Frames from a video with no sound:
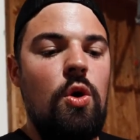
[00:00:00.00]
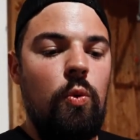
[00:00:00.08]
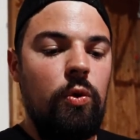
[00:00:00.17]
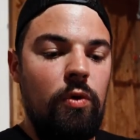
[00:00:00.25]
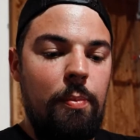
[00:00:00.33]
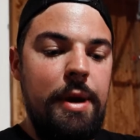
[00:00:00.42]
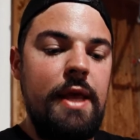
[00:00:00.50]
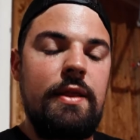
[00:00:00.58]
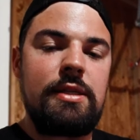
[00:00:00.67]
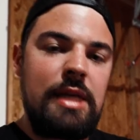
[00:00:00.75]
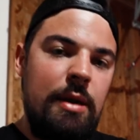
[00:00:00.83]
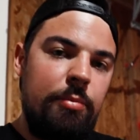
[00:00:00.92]
We'll repeat
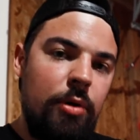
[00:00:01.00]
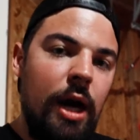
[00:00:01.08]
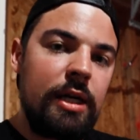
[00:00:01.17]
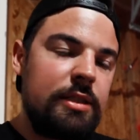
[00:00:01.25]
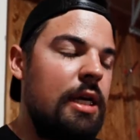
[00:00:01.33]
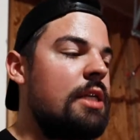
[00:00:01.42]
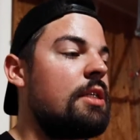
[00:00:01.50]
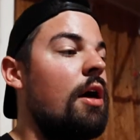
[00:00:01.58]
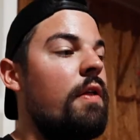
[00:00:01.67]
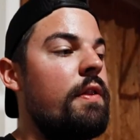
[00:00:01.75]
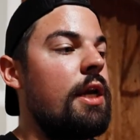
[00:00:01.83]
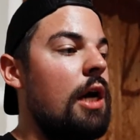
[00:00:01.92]
the same process
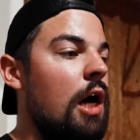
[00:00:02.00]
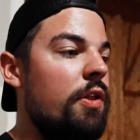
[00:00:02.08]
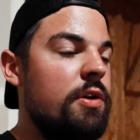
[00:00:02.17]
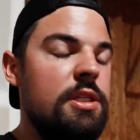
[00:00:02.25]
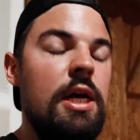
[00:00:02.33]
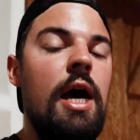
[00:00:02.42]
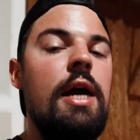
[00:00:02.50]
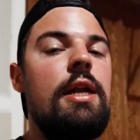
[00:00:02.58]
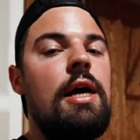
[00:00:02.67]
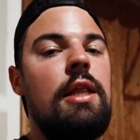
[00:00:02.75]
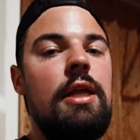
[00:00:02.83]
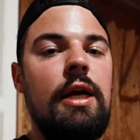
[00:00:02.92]
on the other side
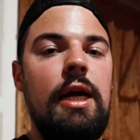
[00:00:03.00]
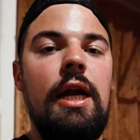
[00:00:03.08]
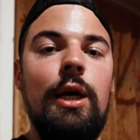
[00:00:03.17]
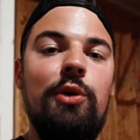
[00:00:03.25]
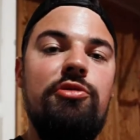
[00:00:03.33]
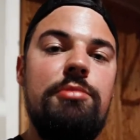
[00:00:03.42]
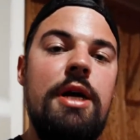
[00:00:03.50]
and then kind of go from